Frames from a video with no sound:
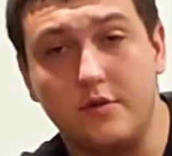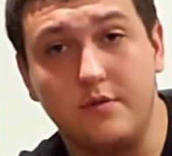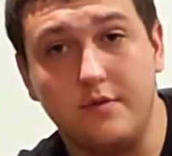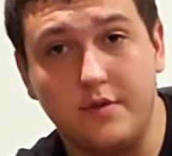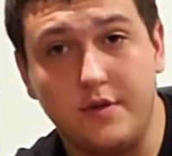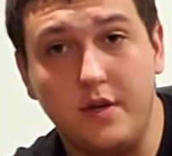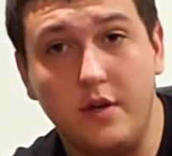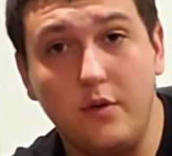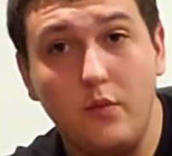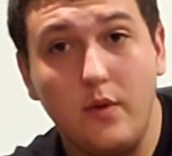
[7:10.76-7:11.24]

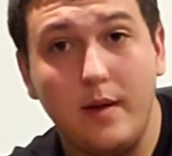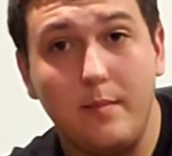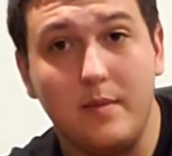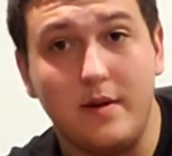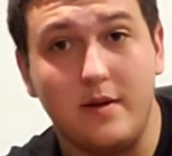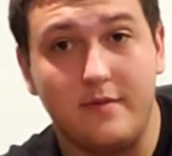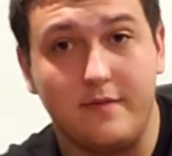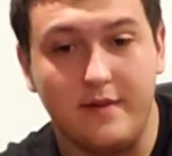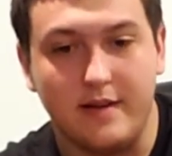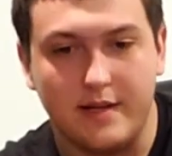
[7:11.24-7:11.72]
there's no web
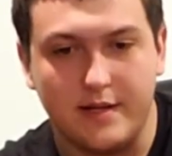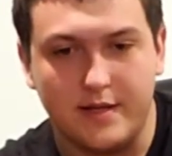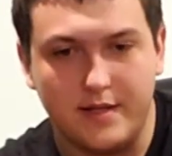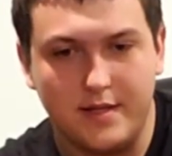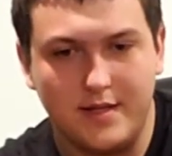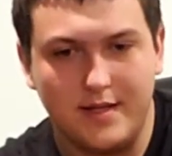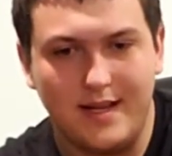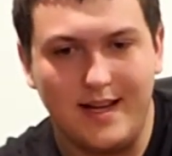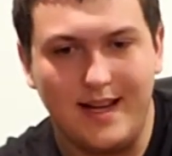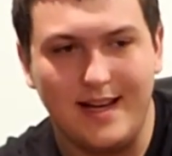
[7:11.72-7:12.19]

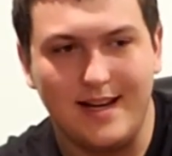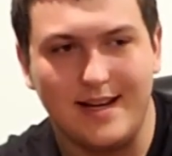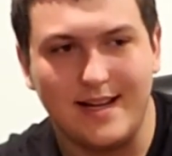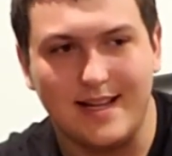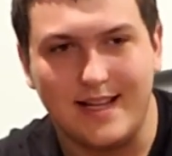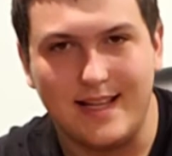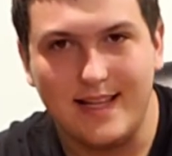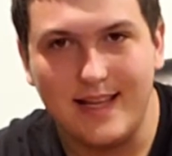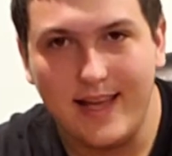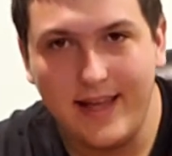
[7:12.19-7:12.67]
interface, and I
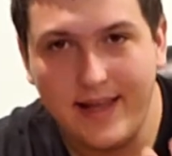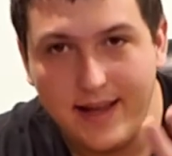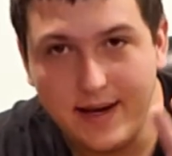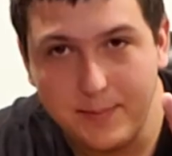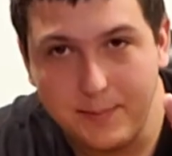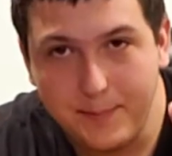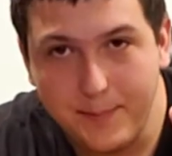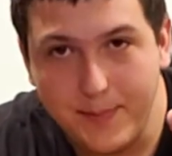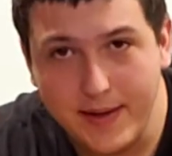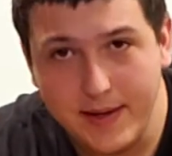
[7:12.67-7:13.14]

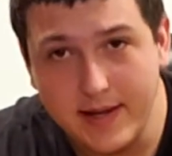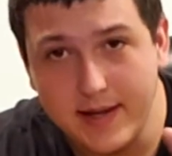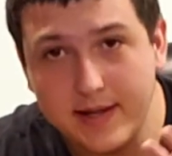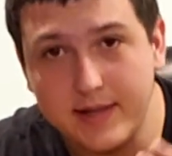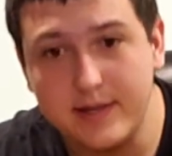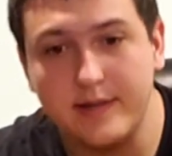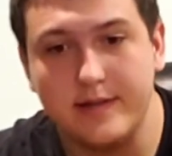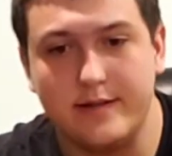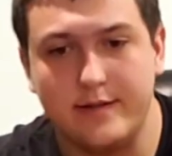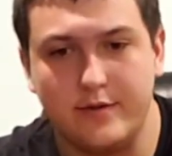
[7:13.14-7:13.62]
can't
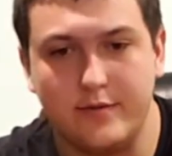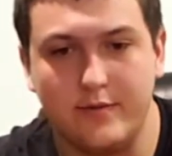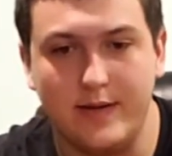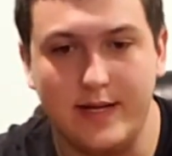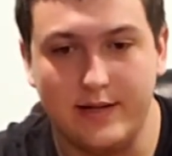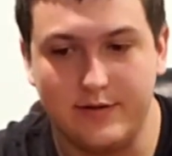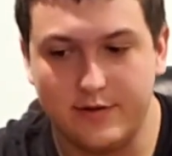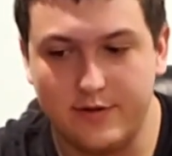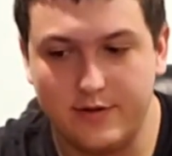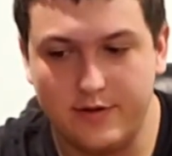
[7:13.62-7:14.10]
ping the
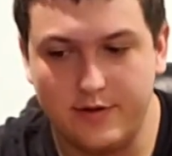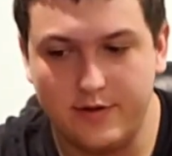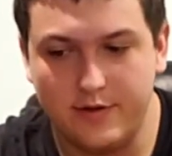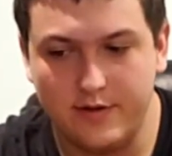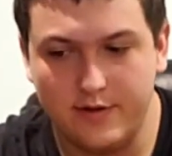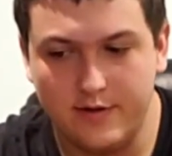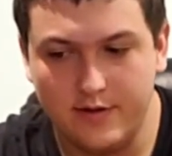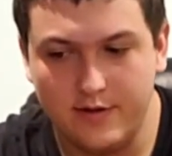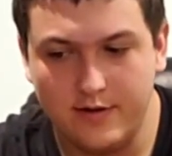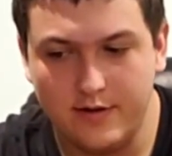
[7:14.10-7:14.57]
switch,
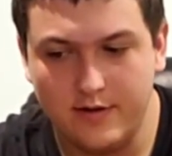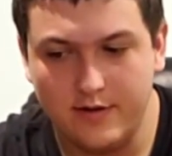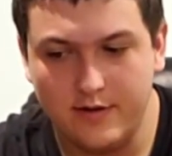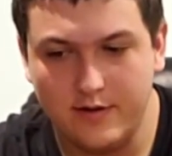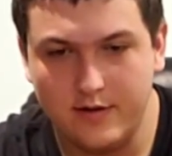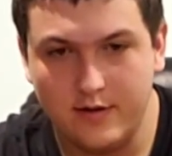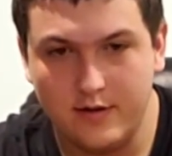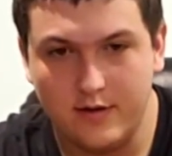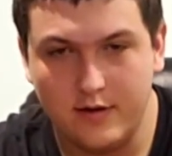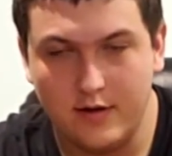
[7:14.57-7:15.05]

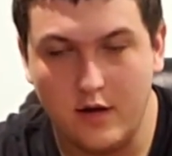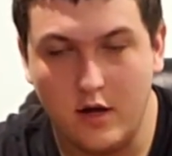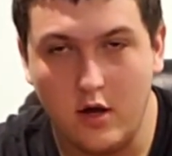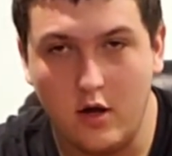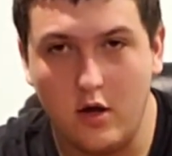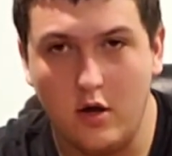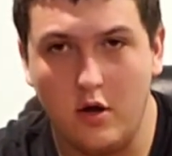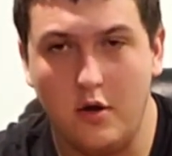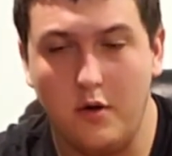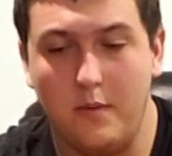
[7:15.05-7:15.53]

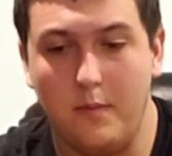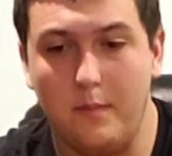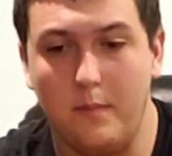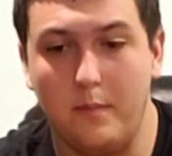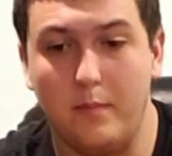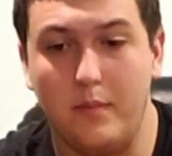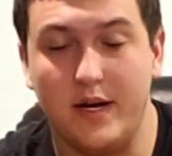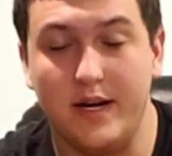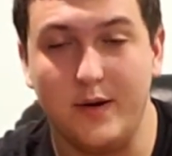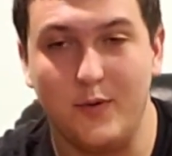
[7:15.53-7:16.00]

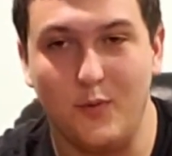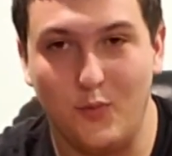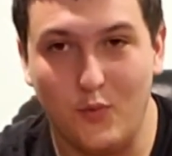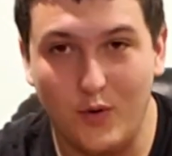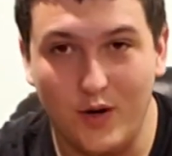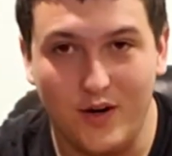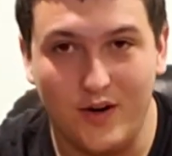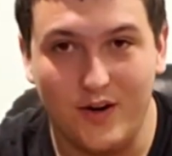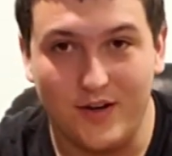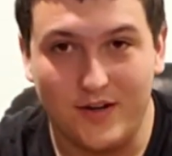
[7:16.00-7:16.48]
but it
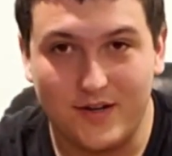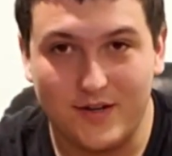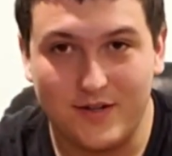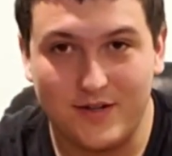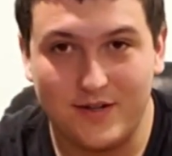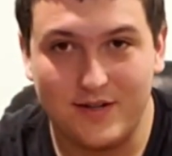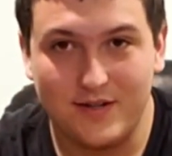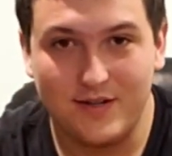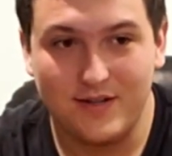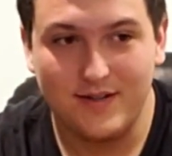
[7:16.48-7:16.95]

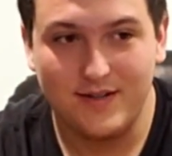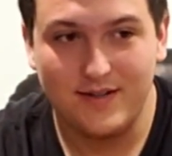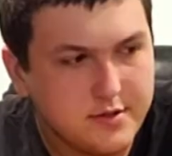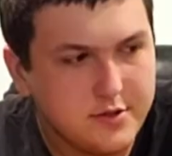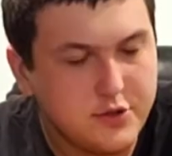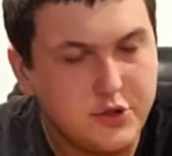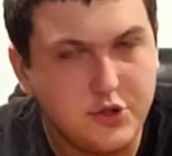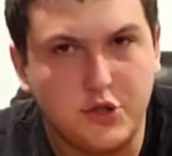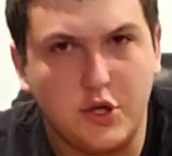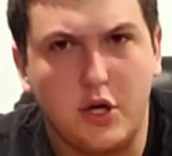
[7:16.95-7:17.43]
works.
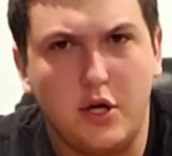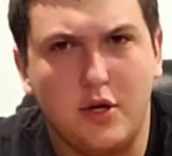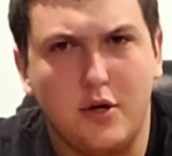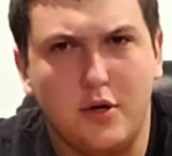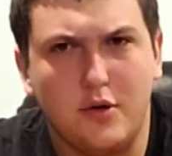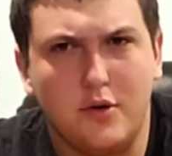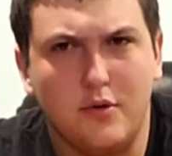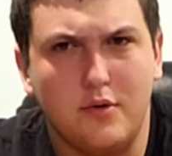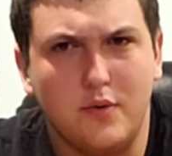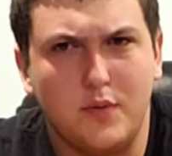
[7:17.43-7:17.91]

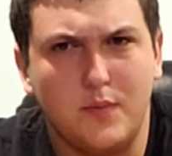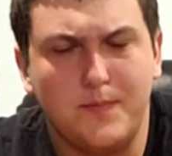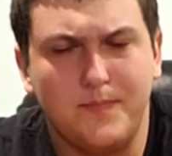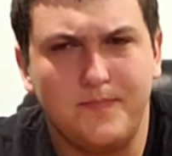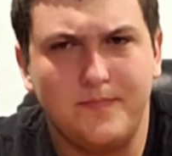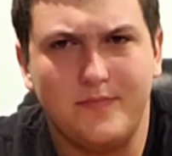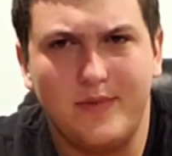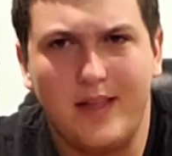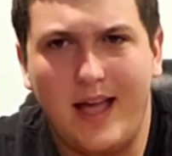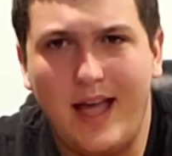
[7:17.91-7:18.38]
So
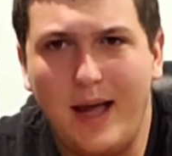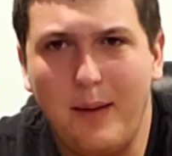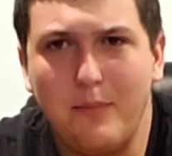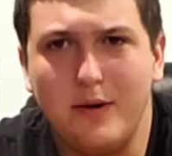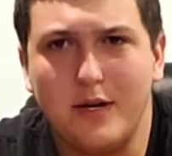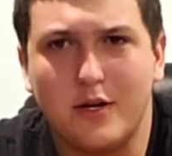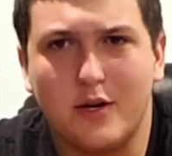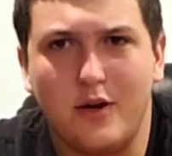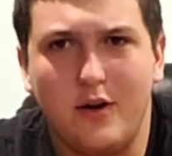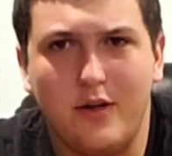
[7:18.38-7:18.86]
I'm
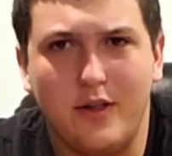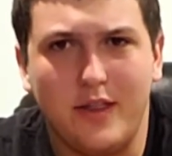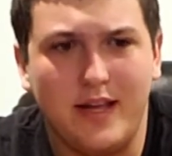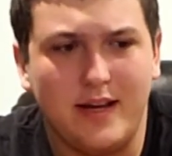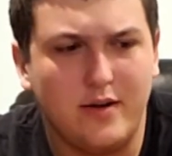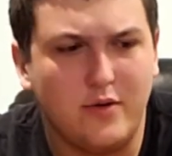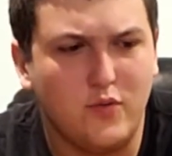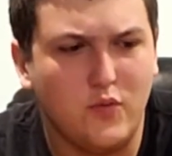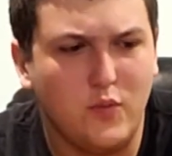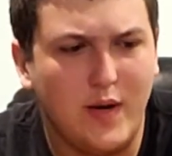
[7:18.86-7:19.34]
going to call
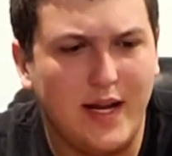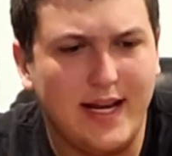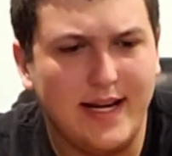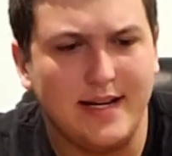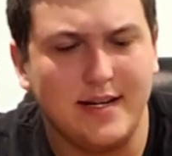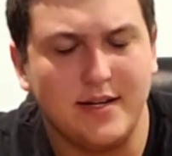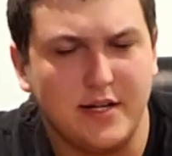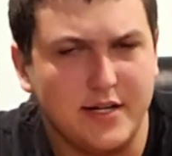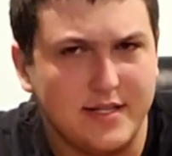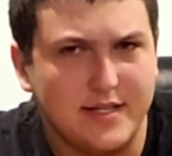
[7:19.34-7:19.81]
that a
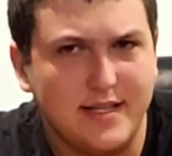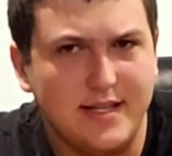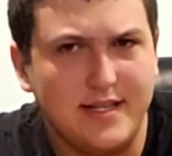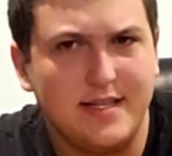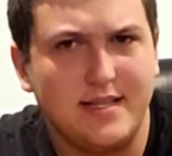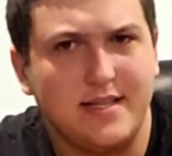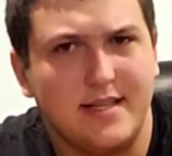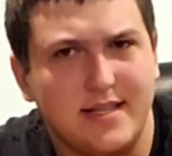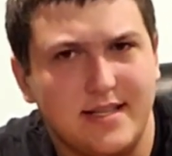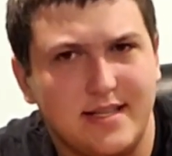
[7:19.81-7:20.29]
win, because
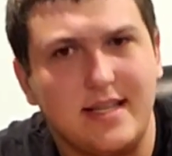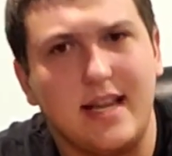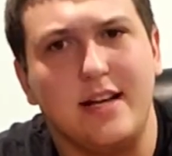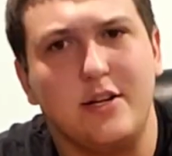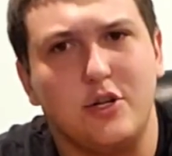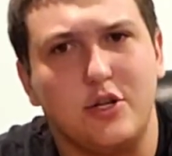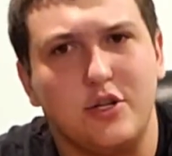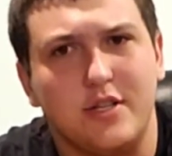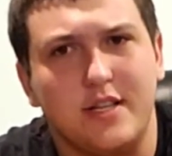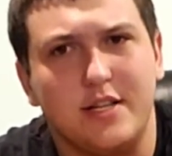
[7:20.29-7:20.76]
this is
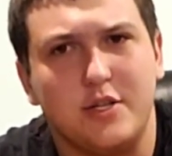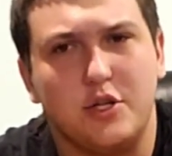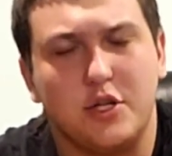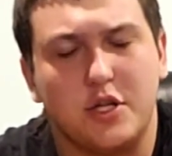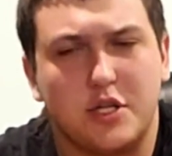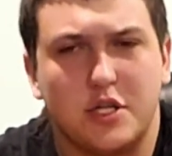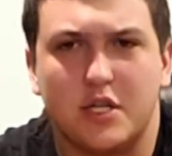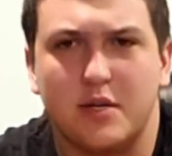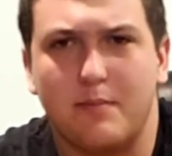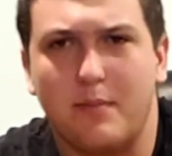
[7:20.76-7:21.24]
essentially
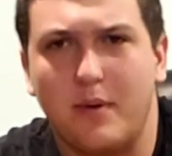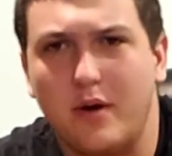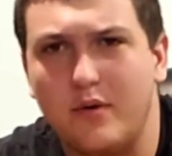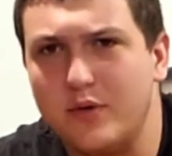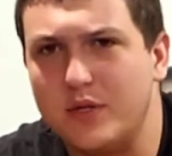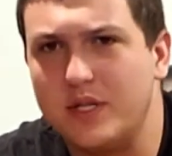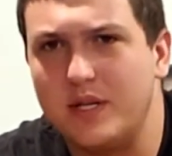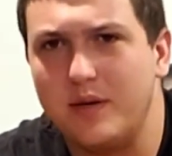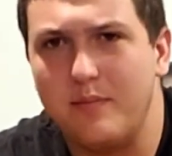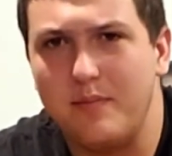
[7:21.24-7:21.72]
just
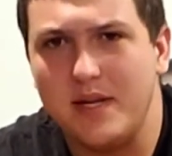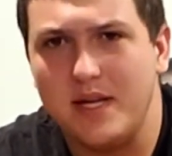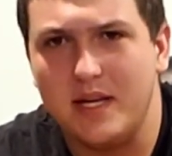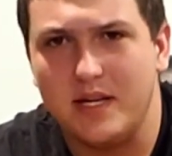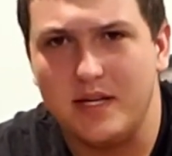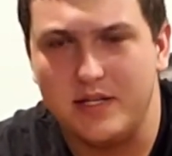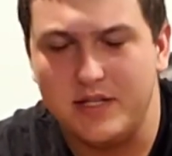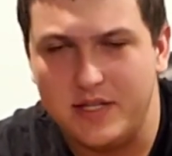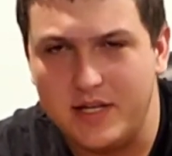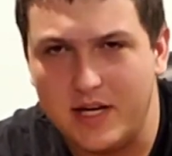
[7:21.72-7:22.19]
supposed to be
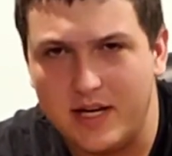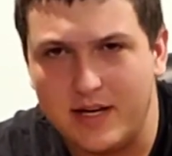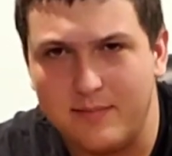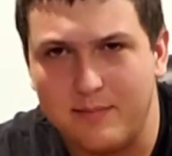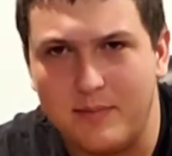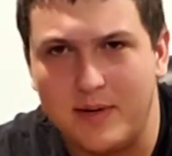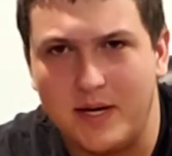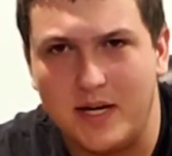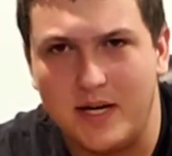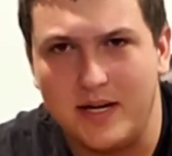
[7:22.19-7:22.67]
a
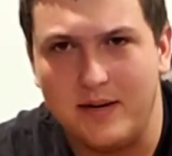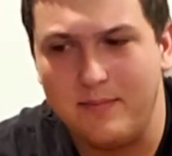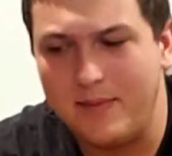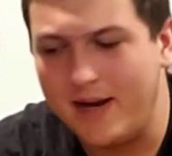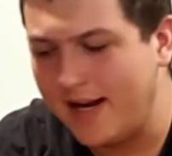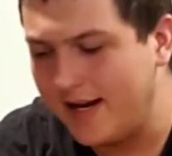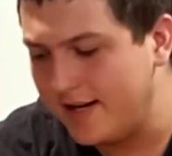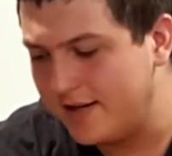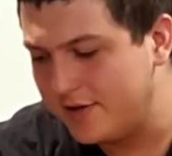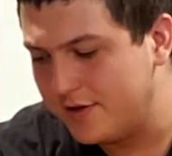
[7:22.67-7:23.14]
dumb,
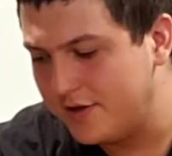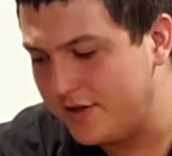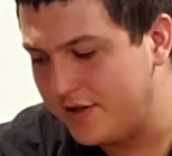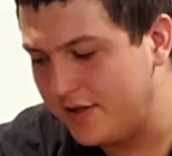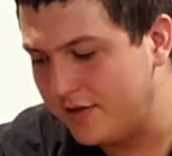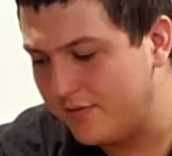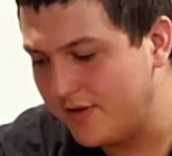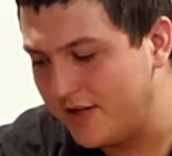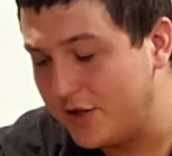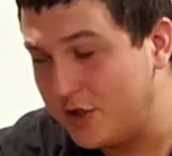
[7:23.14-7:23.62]
unmanaged
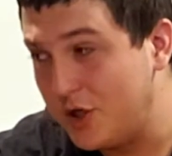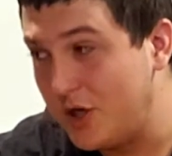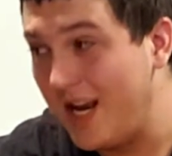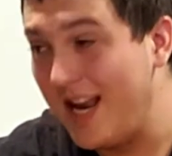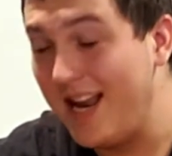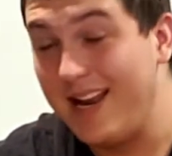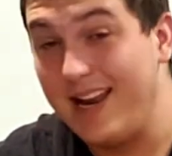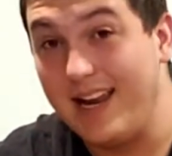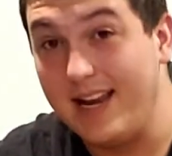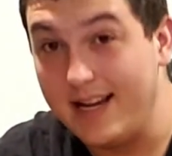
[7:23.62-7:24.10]
switch
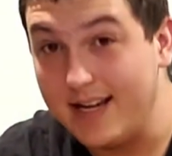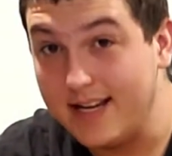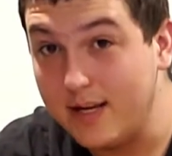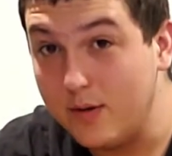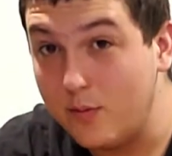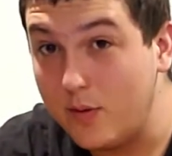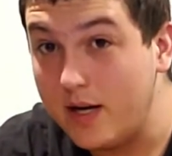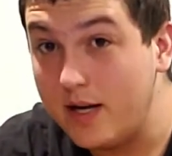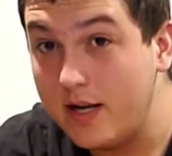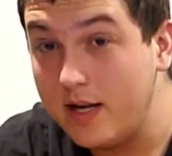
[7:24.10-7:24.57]

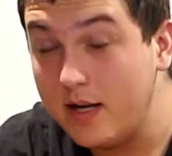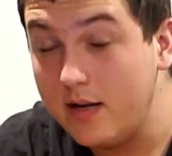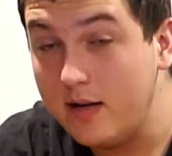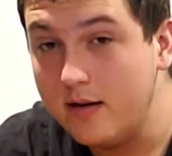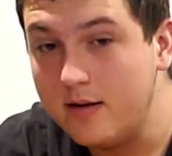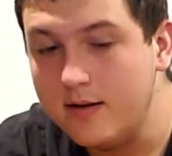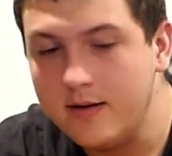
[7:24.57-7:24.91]
anyway.